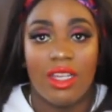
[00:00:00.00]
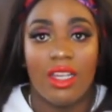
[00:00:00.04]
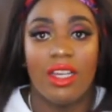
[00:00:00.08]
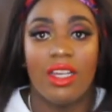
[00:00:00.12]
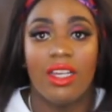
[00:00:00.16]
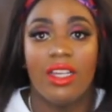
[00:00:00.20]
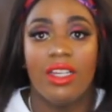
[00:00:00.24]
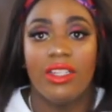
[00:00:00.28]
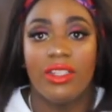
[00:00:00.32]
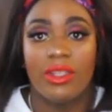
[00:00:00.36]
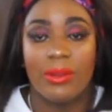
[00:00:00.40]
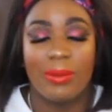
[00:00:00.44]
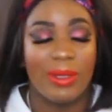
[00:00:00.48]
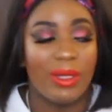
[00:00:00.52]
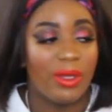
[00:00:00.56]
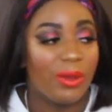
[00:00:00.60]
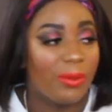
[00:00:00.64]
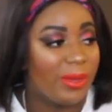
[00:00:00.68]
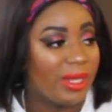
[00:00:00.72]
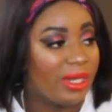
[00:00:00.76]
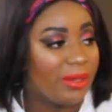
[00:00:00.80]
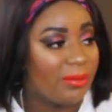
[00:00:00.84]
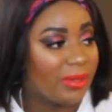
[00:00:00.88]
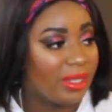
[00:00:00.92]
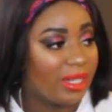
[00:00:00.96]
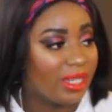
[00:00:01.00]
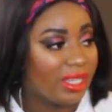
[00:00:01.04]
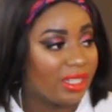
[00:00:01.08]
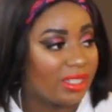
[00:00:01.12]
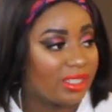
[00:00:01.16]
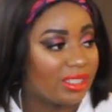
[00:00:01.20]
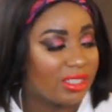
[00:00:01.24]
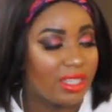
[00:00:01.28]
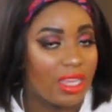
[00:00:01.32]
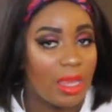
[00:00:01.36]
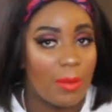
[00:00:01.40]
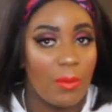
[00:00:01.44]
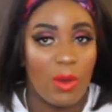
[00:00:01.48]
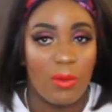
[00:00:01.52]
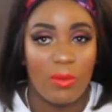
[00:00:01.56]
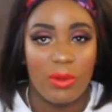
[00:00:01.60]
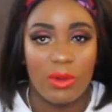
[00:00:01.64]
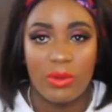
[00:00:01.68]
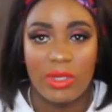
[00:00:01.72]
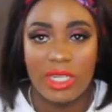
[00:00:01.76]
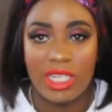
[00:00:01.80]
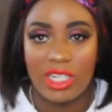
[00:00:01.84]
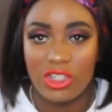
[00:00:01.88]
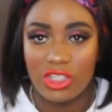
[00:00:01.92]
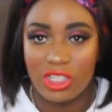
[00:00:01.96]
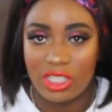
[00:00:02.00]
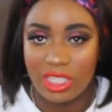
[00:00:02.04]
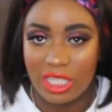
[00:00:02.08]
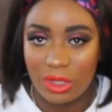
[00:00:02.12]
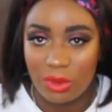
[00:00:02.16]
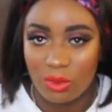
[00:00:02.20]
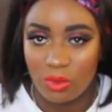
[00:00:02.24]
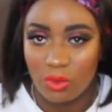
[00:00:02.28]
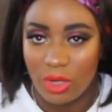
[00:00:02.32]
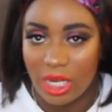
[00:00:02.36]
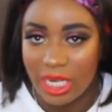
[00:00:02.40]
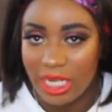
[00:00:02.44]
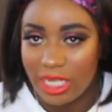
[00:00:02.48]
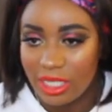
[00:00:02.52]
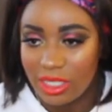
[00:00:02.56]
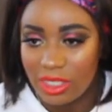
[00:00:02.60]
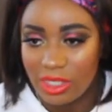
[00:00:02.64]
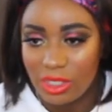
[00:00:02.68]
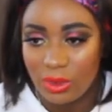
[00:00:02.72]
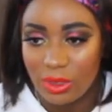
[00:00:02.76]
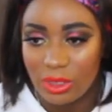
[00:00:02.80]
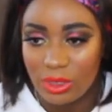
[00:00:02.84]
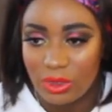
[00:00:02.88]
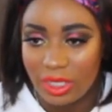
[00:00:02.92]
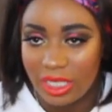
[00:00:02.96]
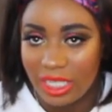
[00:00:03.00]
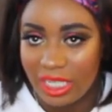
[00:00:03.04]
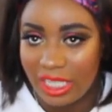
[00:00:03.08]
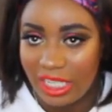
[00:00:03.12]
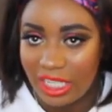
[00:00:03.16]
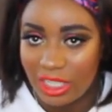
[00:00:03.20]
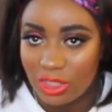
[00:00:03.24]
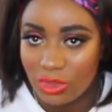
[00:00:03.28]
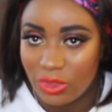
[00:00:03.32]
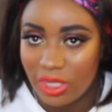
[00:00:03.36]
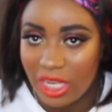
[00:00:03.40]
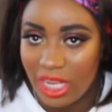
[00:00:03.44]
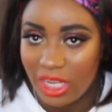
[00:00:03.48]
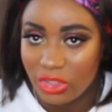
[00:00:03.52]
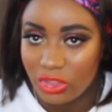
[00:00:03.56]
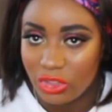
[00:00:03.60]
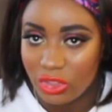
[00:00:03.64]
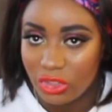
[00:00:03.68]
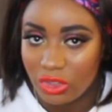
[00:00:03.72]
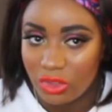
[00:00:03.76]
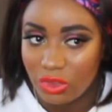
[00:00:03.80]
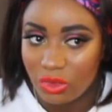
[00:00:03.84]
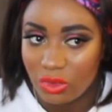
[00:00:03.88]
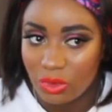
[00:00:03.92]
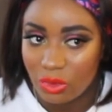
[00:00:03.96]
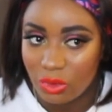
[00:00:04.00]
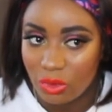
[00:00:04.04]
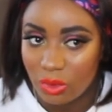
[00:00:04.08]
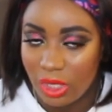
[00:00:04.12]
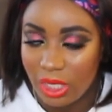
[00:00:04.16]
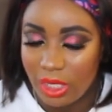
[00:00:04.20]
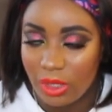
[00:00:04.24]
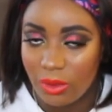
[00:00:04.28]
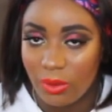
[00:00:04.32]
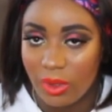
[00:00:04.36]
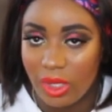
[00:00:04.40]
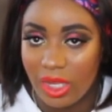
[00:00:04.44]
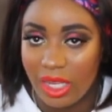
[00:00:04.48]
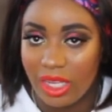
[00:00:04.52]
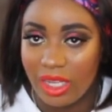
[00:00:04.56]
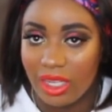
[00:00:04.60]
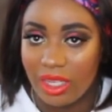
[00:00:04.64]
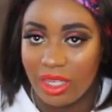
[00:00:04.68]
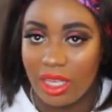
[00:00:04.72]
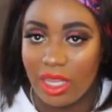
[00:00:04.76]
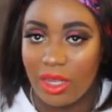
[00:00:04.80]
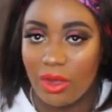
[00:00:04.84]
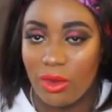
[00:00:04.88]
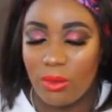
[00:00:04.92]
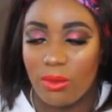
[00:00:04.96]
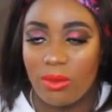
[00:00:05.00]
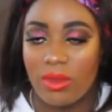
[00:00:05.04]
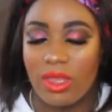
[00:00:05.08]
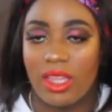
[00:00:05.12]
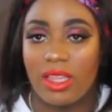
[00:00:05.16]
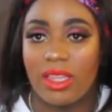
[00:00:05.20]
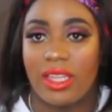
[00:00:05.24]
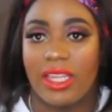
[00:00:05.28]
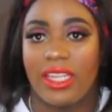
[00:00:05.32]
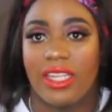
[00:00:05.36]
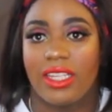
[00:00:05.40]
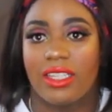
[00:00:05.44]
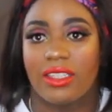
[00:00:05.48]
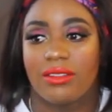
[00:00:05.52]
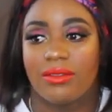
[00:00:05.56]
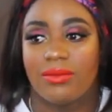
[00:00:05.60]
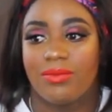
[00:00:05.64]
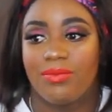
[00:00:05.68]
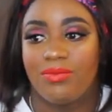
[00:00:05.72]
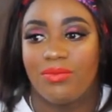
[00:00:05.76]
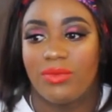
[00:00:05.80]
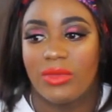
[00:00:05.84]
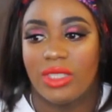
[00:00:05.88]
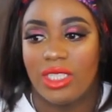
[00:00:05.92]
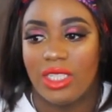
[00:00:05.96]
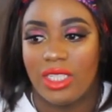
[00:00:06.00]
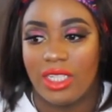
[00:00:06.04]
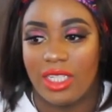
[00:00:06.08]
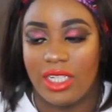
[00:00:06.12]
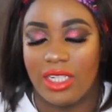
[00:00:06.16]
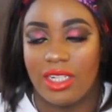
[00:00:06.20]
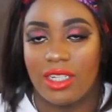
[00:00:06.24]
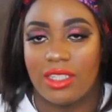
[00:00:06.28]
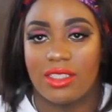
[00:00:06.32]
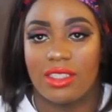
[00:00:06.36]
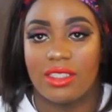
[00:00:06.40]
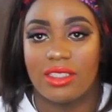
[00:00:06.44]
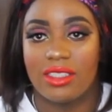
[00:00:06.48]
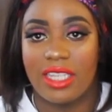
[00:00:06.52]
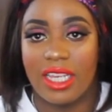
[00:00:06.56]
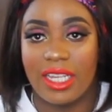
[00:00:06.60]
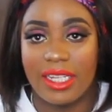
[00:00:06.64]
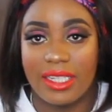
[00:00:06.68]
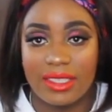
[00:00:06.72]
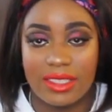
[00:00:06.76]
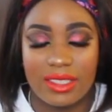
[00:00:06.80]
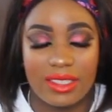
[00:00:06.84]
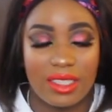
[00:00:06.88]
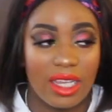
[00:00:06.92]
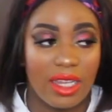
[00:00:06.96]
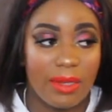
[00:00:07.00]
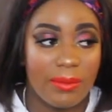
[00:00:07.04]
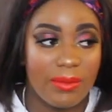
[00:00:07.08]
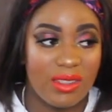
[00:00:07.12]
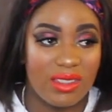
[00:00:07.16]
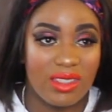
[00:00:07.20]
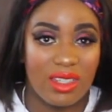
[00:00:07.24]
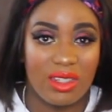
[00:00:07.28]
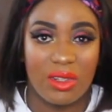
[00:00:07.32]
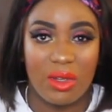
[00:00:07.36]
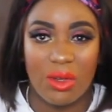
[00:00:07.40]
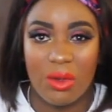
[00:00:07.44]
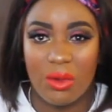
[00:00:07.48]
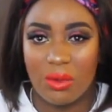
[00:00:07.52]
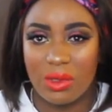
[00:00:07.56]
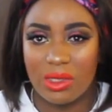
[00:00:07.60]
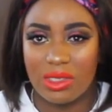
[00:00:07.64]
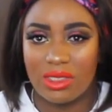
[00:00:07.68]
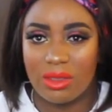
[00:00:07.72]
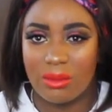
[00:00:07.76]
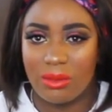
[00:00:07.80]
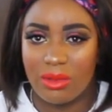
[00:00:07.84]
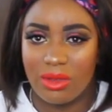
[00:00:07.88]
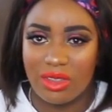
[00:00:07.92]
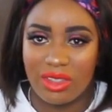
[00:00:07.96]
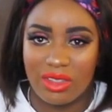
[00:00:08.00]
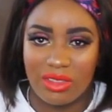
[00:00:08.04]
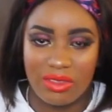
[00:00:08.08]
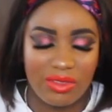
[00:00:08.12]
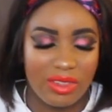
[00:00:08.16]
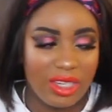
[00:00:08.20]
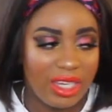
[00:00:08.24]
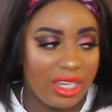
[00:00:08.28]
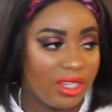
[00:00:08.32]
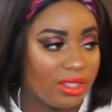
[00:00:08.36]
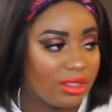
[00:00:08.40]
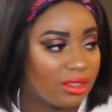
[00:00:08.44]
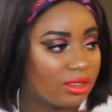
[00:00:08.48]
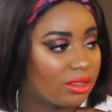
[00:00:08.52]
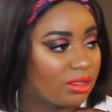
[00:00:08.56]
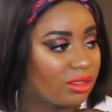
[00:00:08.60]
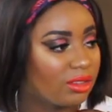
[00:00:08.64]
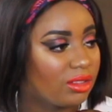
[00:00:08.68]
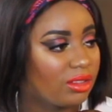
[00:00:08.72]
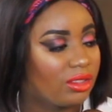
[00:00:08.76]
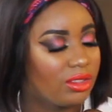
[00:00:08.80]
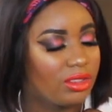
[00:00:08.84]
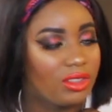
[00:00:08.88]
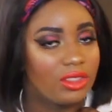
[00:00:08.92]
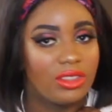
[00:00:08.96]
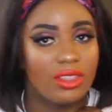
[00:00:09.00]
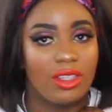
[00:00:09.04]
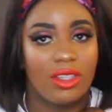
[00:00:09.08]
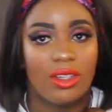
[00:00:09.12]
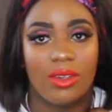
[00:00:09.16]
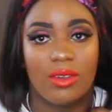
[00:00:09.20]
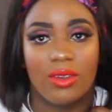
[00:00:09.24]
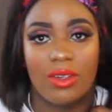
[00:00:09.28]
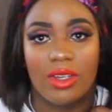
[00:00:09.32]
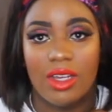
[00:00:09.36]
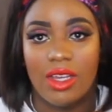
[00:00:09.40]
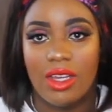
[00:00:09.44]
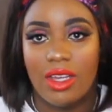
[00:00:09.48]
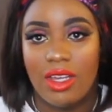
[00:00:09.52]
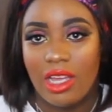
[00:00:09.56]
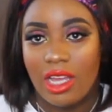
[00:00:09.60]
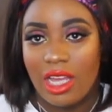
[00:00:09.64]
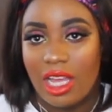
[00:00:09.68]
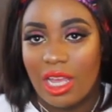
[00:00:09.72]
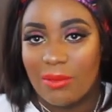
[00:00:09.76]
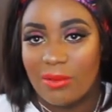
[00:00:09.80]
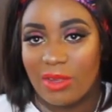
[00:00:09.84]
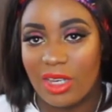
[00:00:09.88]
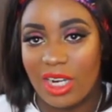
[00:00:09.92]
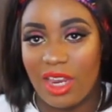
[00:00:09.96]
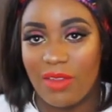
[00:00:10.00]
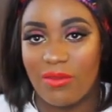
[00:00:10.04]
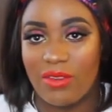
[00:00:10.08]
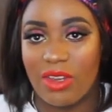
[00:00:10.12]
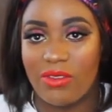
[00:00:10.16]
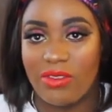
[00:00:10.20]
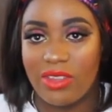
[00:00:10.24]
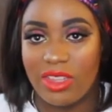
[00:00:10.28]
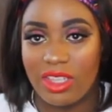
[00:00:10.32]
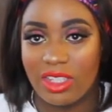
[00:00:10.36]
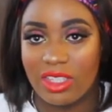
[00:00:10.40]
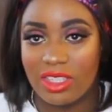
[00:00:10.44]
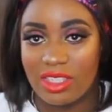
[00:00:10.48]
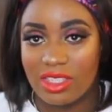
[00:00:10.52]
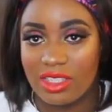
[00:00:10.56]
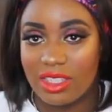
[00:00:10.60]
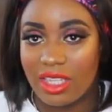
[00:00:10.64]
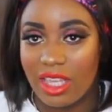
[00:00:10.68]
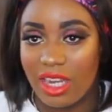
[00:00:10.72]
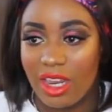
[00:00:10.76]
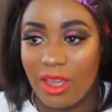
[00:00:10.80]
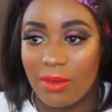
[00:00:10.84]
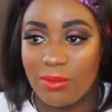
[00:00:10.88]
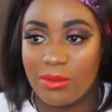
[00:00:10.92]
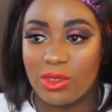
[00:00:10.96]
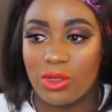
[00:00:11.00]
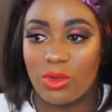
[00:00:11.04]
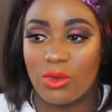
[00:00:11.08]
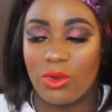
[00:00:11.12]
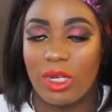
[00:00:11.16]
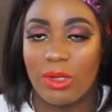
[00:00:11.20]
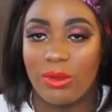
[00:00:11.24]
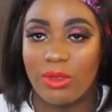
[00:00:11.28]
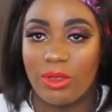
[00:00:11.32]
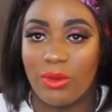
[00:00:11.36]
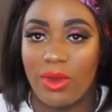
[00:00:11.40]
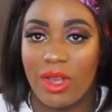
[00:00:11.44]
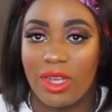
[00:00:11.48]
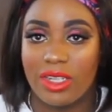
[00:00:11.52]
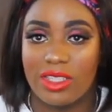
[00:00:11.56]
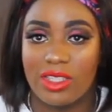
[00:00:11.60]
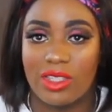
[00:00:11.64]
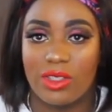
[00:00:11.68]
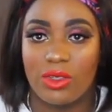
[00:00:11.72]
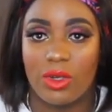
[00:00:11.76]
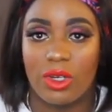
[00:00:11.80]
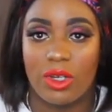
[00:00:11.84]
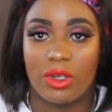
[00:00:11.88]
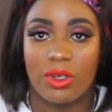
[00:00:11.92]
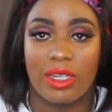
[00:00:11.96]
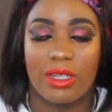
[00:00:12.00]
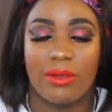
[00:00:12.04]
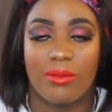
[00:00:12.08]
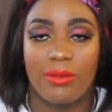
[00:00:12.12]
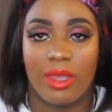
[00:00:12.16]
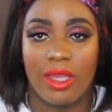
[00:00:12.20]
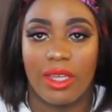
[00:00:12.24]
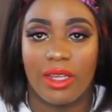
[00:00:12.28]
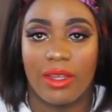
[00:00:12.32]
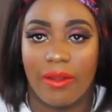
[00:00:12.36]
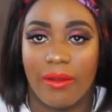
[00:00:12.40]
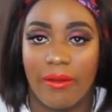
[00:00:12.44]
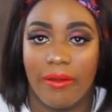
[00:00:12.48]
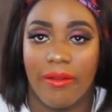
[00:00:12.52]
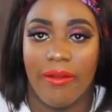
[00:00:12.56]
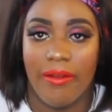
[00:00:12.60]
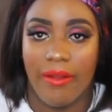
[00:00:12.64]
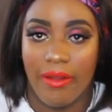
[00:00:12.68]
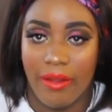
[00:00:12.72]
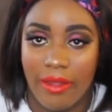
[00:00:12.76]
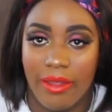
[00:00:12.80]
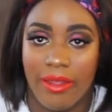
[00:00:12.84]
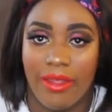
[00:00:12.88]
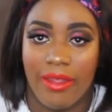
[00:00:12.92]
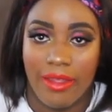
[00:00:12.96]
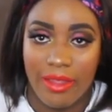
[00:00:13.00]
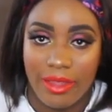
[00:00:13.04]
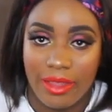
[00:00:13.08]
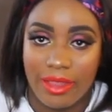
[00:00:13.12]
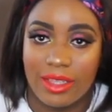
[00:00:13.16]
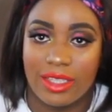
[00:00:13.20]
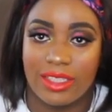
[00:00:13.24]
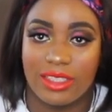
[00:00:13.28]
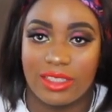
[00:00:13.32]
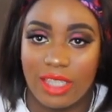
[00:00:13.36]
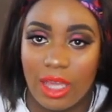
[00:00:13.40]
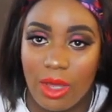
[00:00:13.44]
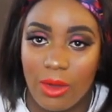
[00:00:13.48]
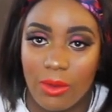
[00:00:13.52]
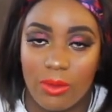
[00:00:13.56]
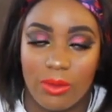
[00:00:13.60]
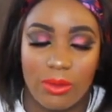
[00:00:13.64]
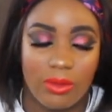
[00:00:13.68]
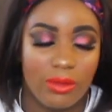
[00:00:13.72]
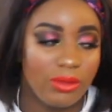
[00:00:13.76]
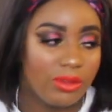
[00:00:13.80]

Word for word: We'll be home any minute. I'm hoping we can just get right into it so I can get his reaction right away. I hope that like he doesn't take his time. He's like, oh, what's up with your face? So I'm gonna have everything set up so right when we watch the tomorrow I can be like, let's go.